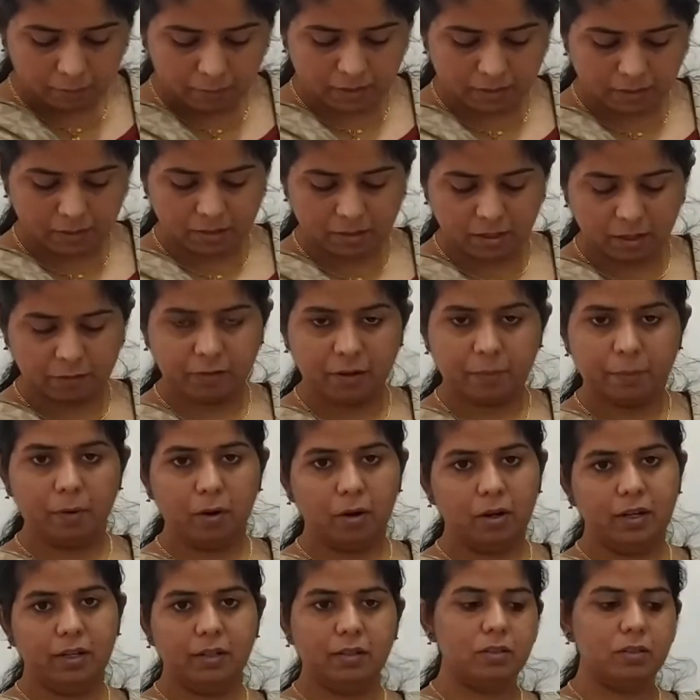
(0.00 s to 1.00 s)
Muscles of our
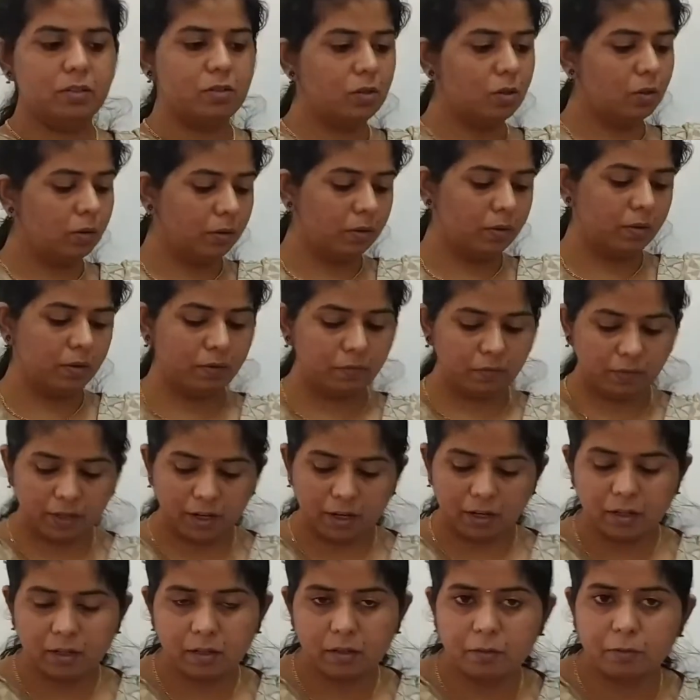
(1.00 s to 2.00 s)
body. So
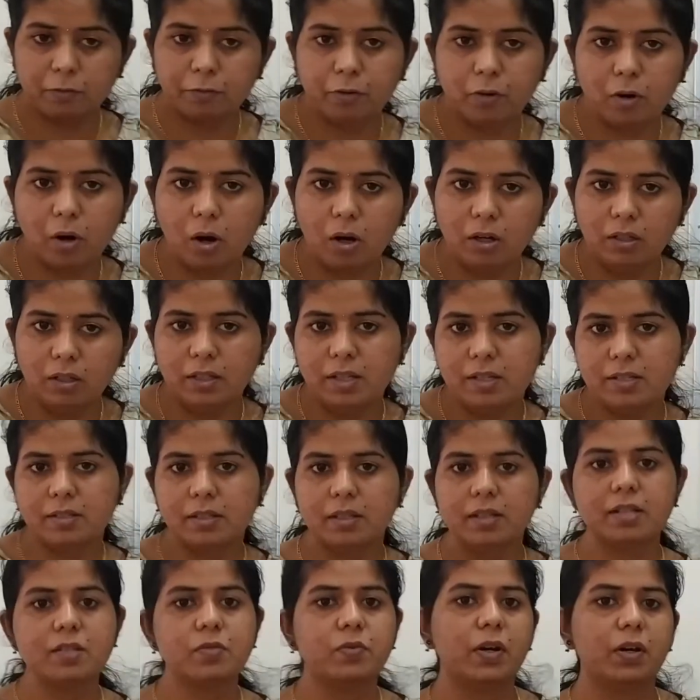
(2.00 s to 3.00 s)
we are, for all
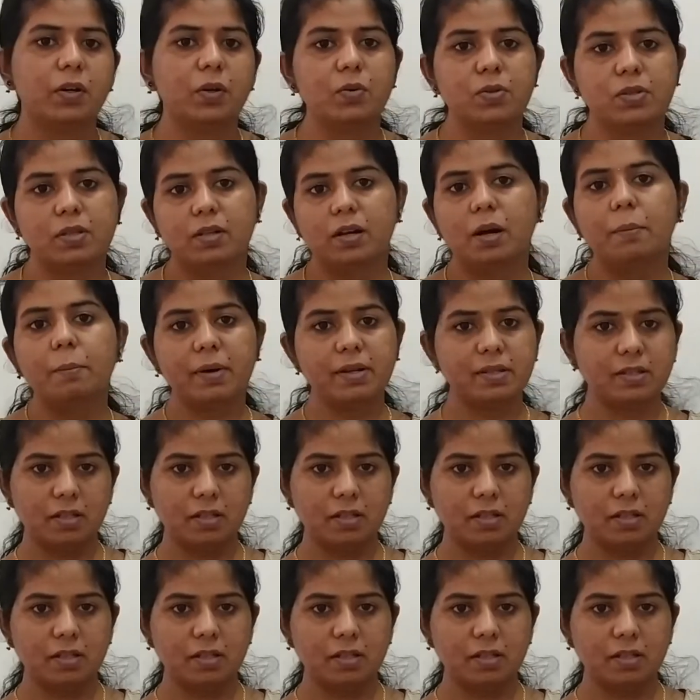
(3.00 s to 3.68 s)
these things, we are using